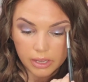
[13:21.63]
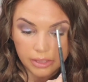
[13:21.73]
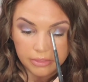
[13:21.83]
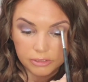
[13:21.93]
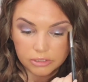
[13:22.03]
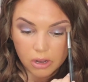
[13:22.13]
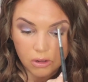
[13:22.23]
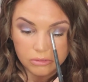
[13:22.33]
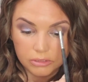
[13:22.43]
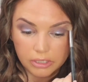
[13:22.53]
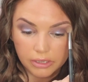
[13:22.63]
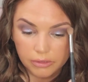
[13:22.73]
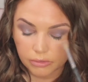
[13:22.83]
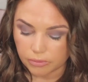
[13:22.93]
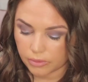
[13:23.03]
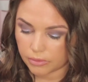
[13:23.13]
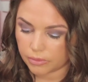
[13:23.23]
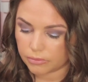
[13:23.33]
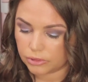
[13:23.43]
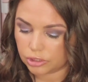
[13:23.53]
And there's also,
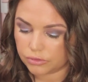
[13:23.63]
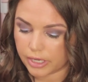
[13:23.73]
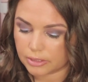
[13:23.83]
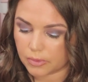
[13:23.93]
which you guys